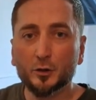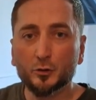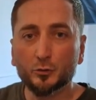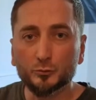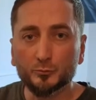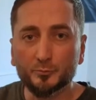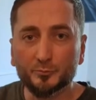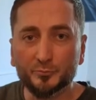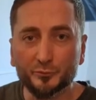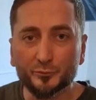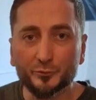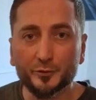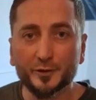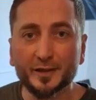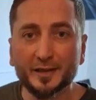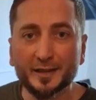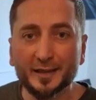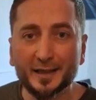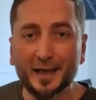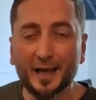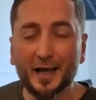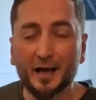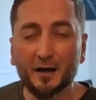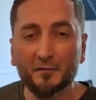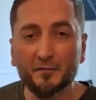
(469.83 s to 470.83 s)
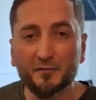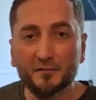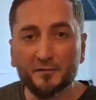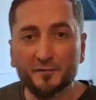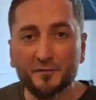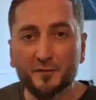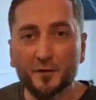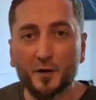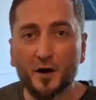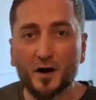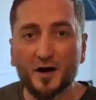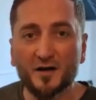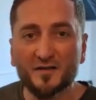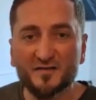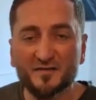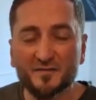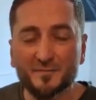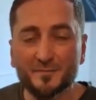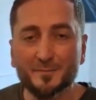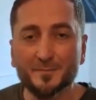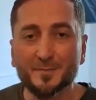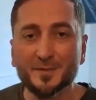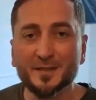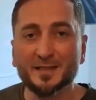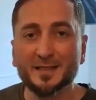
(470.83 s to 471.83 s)
could bring a
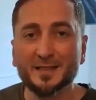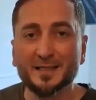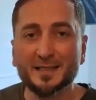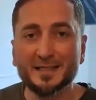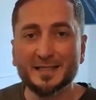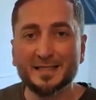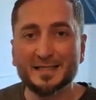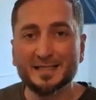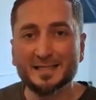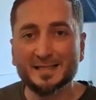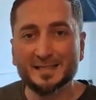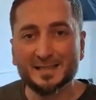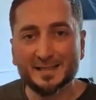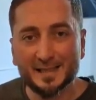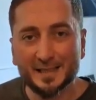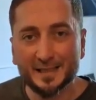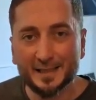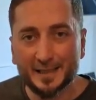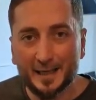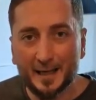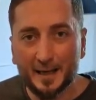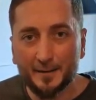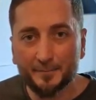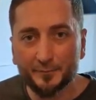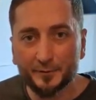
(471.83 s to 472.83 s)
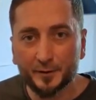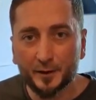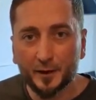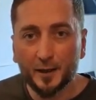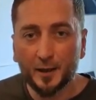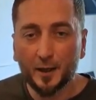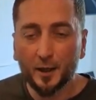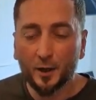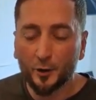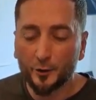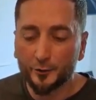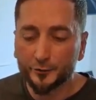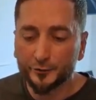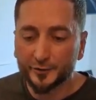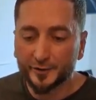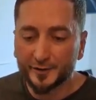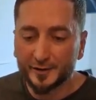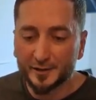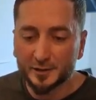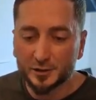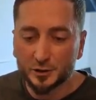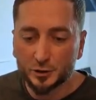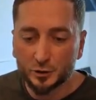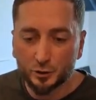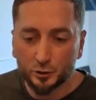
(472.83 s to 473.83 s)
5-minute setup onto
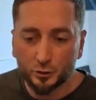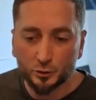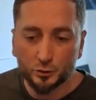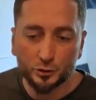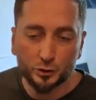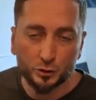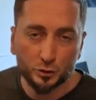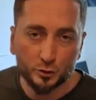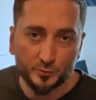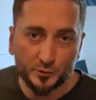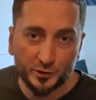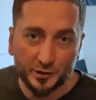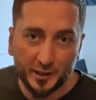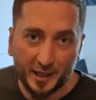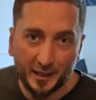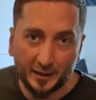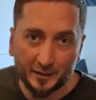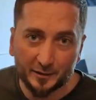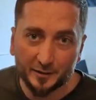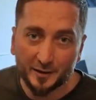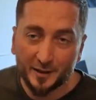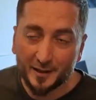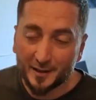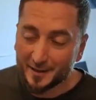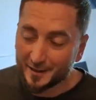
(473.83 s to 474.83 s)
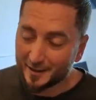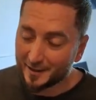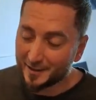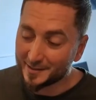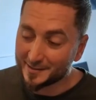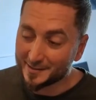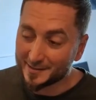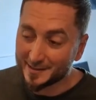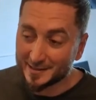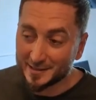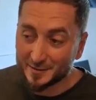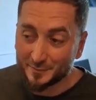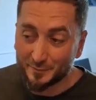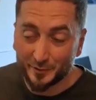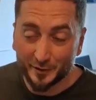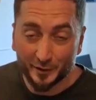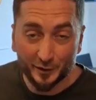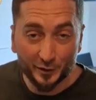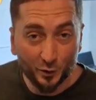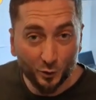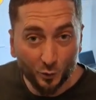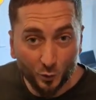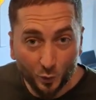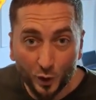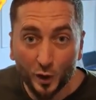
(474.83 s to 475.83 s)
this YouTube channel because it's
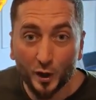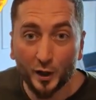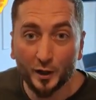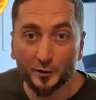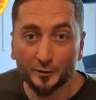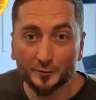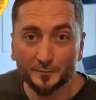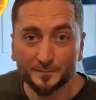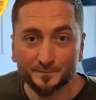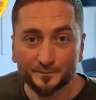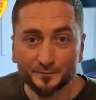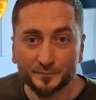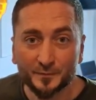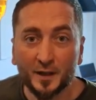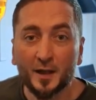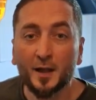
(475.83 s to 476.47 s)
been a while.